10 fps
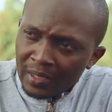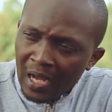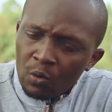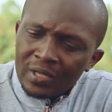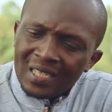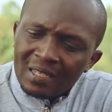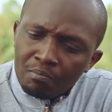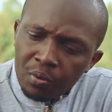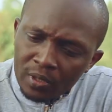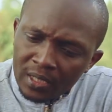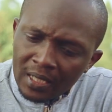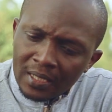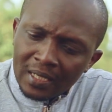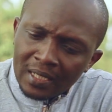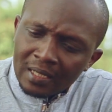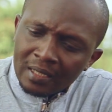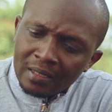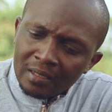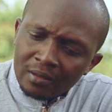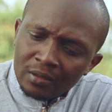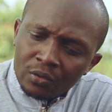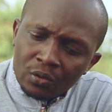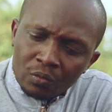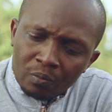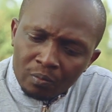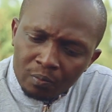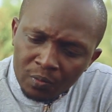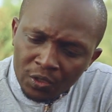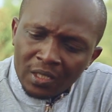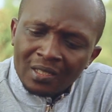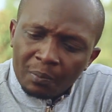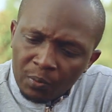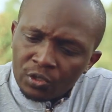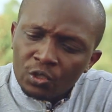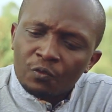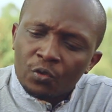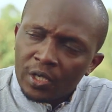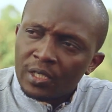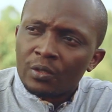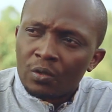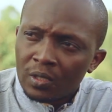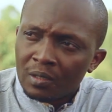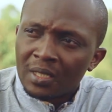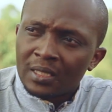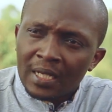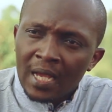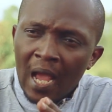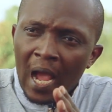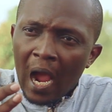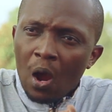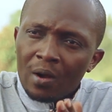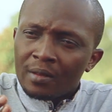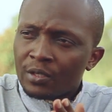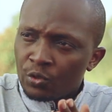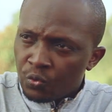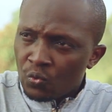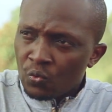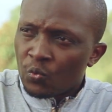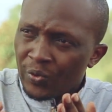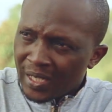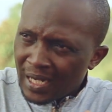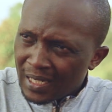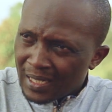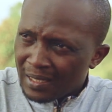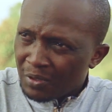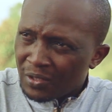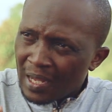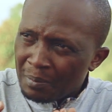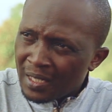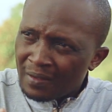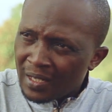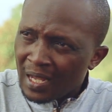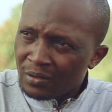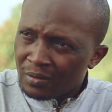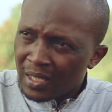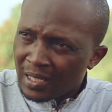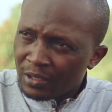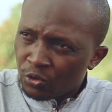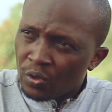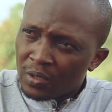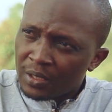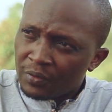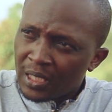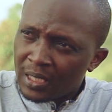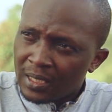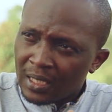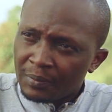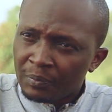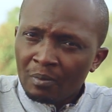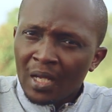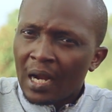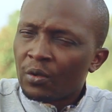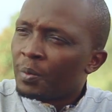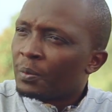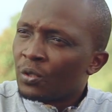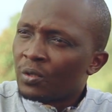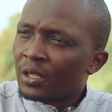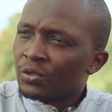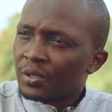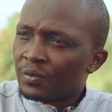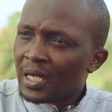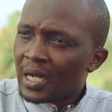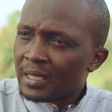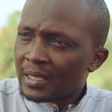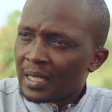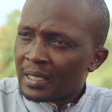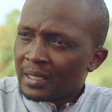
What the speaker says: How is it important in the process of creating content? Basically, how are the two related? Because I believe they are strongly related, and a lot of people don't actually realize that.